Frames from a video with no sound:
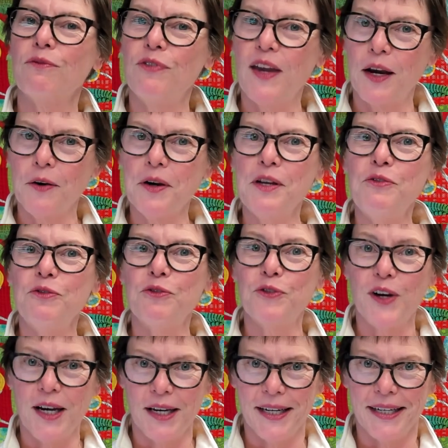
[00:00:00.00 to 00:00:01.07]
very
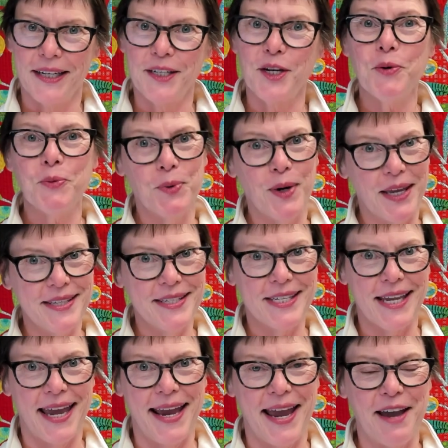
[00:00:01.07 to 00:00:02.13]
fine
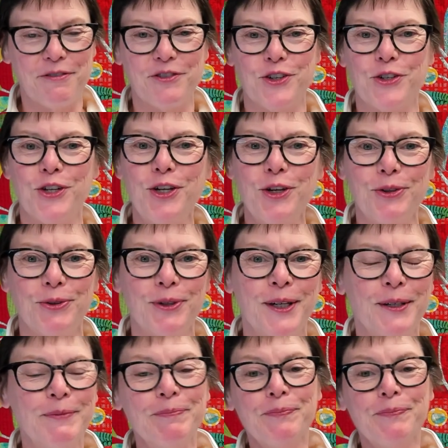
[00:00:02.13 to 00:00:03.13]
Wednesday afternoon.